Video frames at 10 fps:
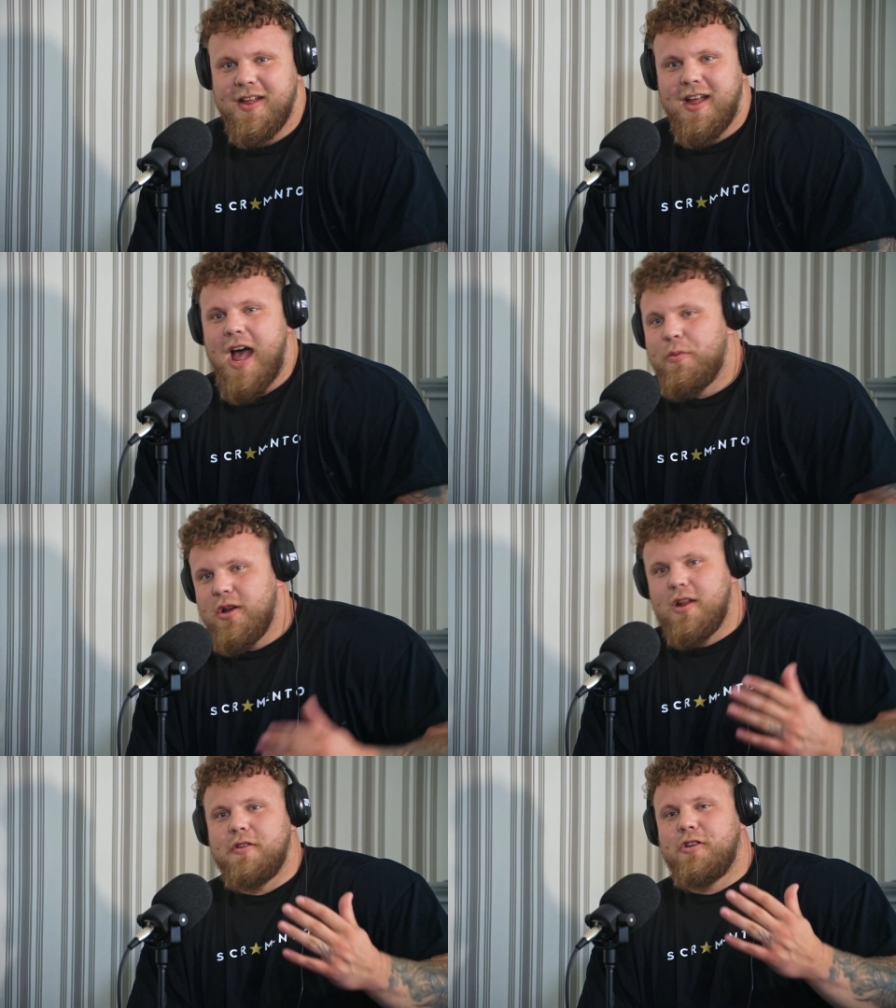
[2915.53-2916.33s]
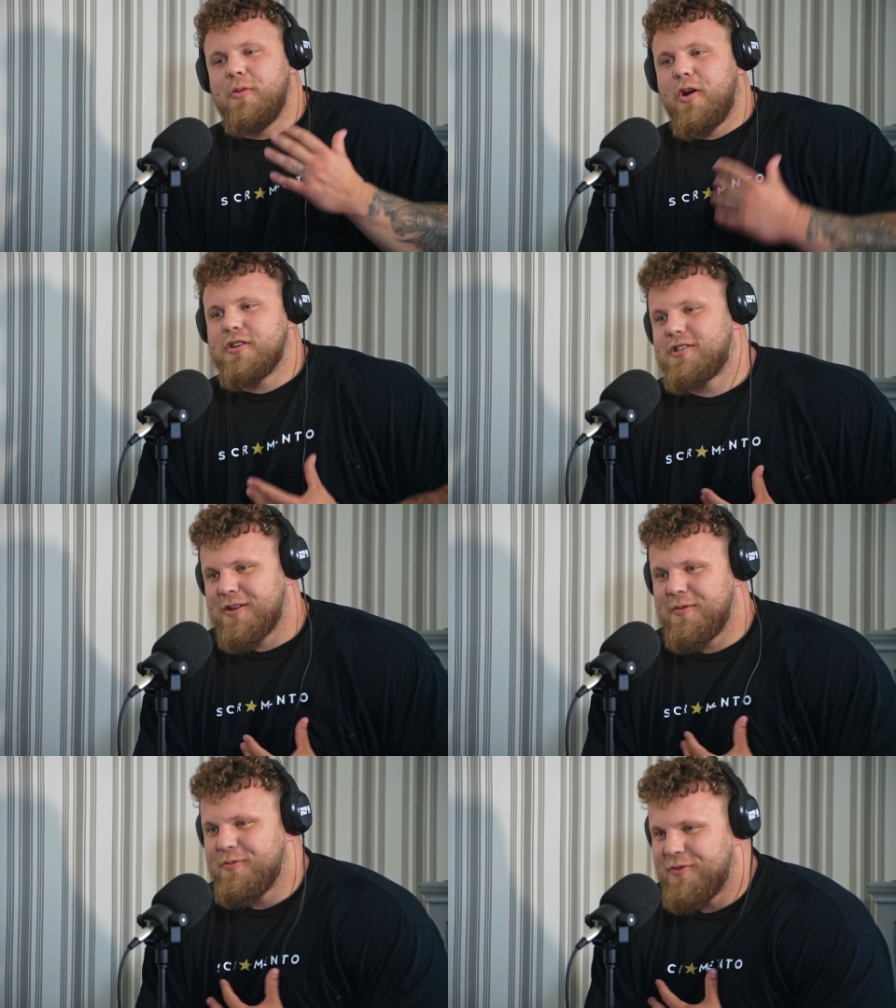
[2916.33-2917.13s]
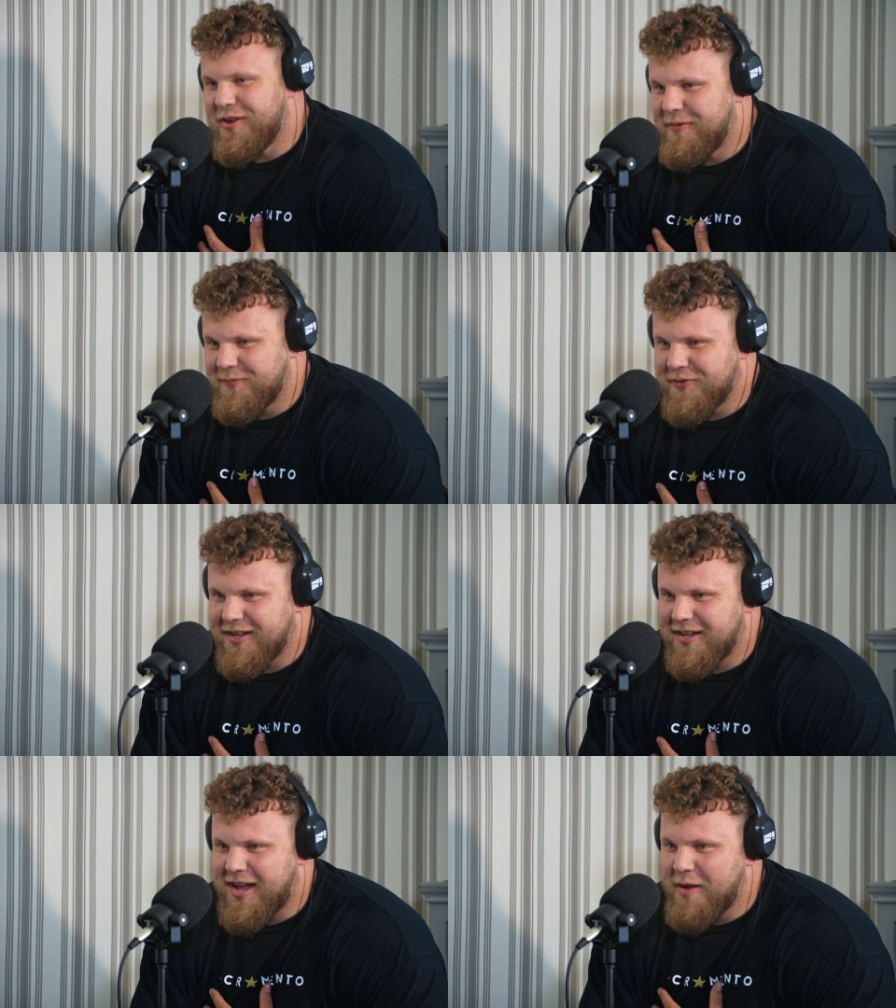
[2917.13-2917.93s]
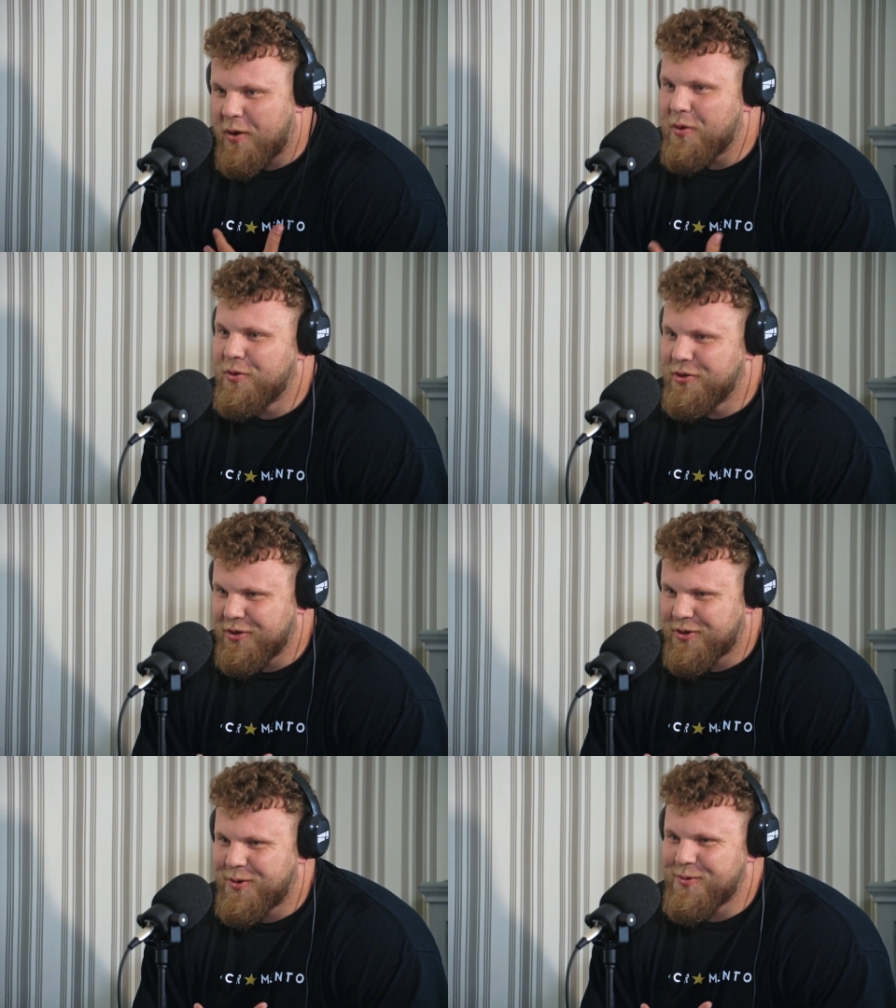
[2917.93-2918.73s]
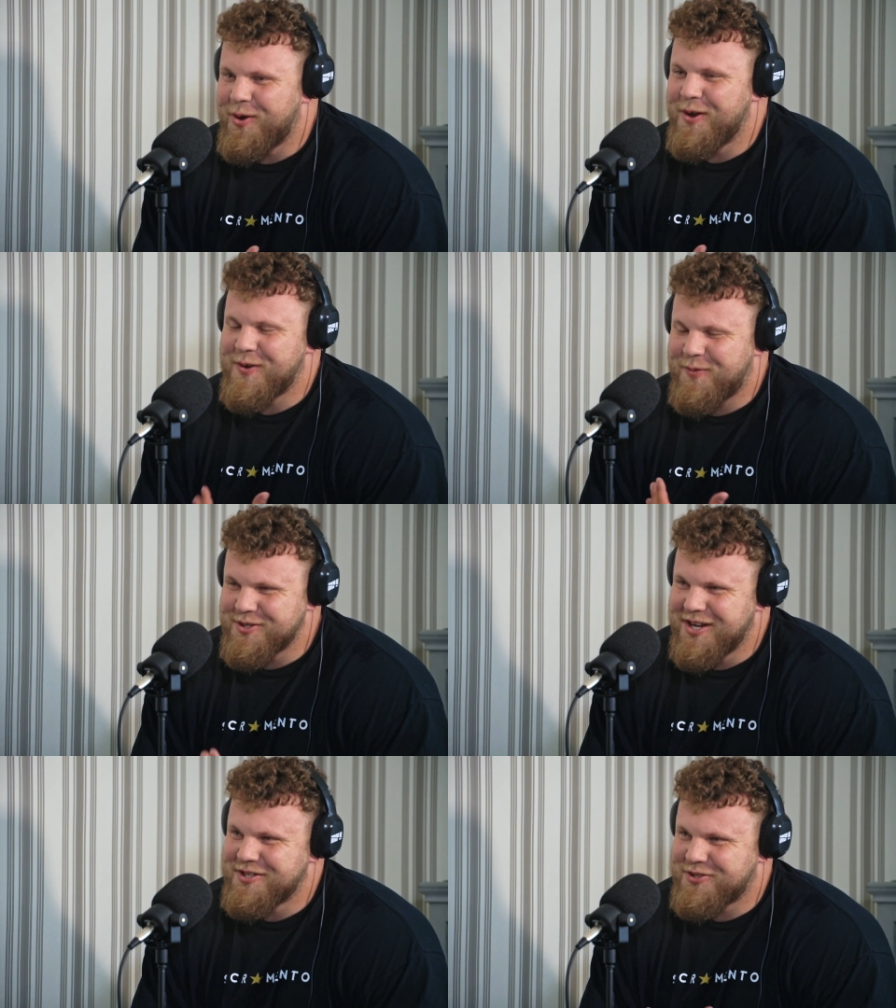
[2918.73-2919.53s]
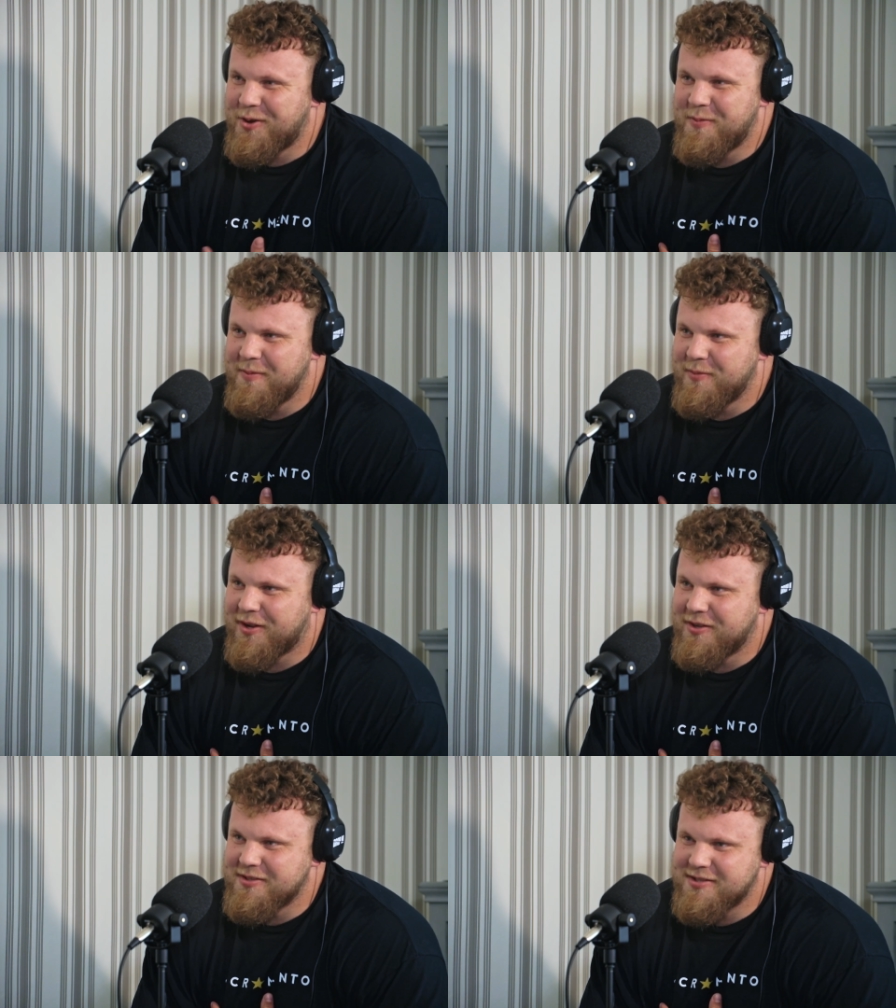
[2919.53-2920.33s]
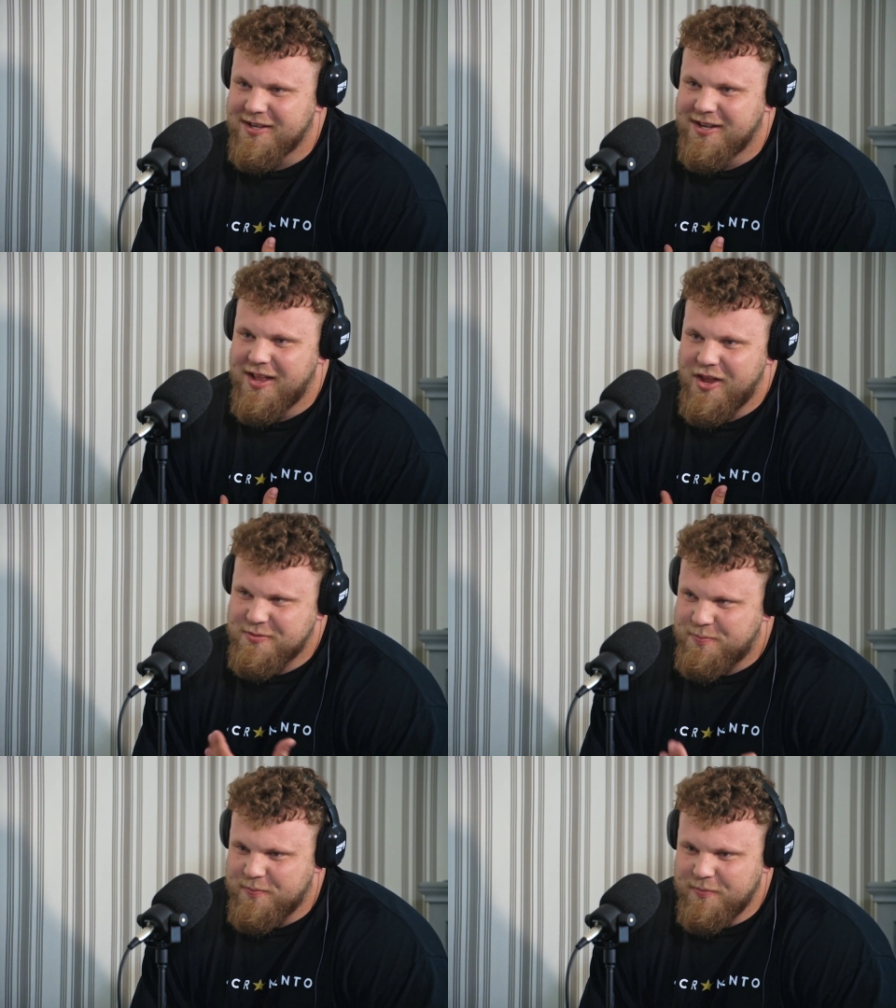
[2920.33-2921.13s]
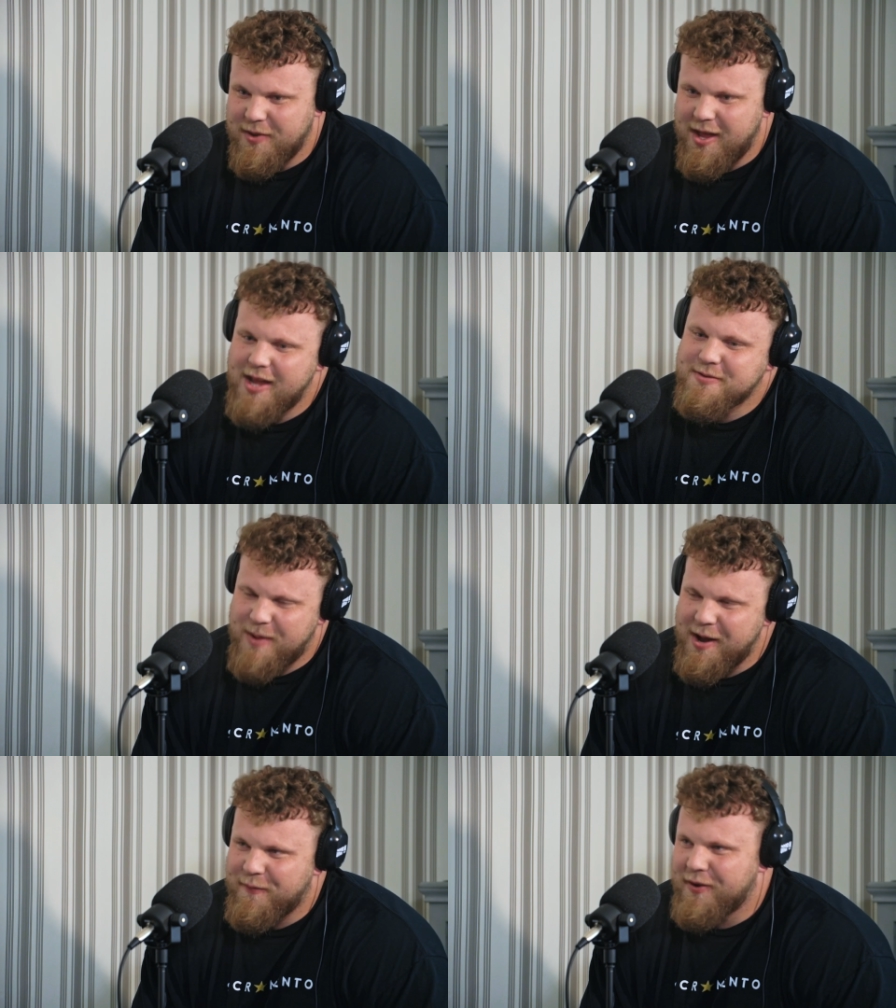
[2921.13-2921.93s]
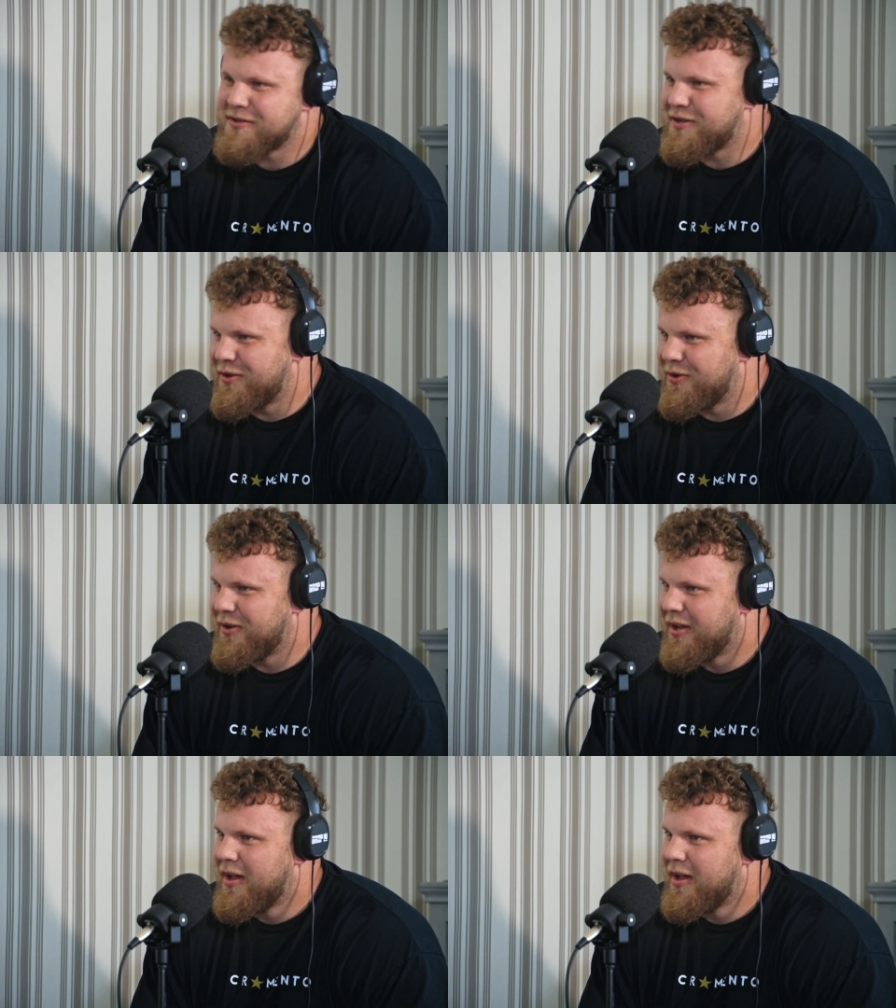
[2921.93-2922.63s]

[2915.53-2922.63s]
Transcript: I wouldn't, to be honest with you, I probably wouldn't do cold water if I wasn't a strongman, because there's better things to do.